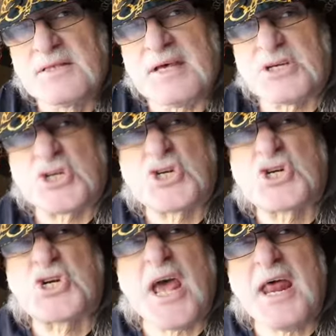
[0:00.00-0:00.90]
this
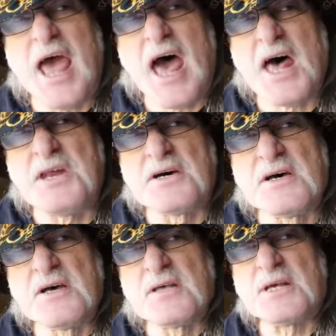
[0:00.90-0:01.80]
shithead,
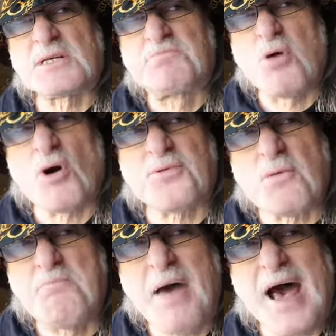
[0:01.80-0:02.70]
this Bertha
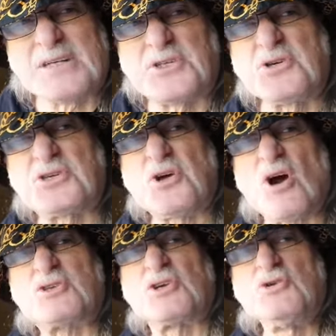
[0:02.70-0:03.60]
bastard,
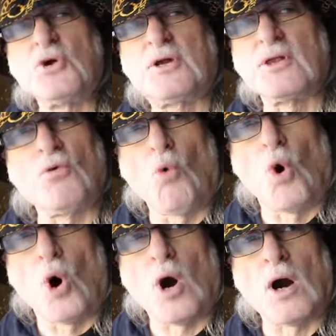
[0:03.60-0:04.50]
starts a nuclear
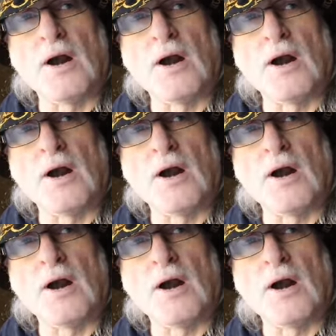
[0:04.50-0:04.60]
war,